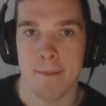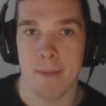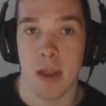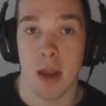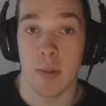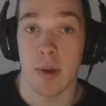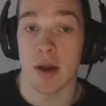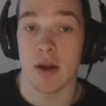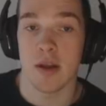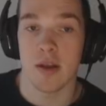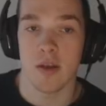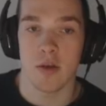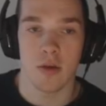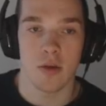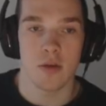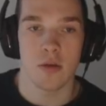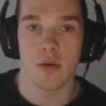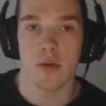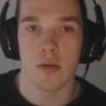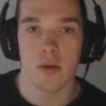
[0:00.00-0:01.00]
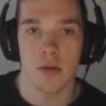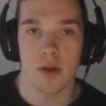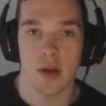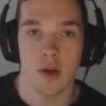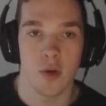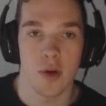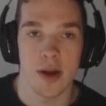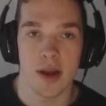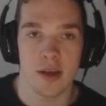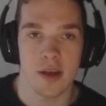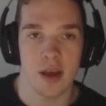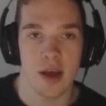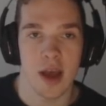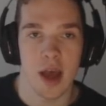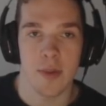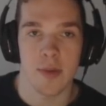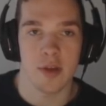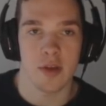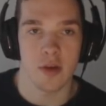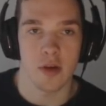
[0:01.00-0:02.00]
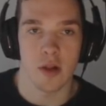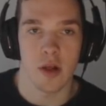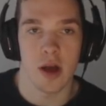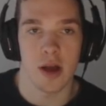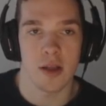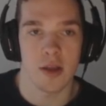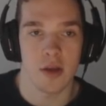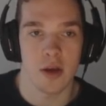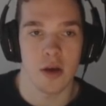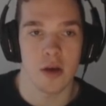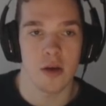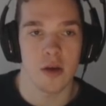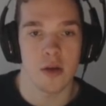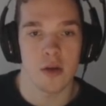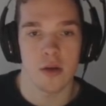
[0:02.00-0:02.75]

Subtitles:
I might need to. Like, Coin SI happens here a lot, so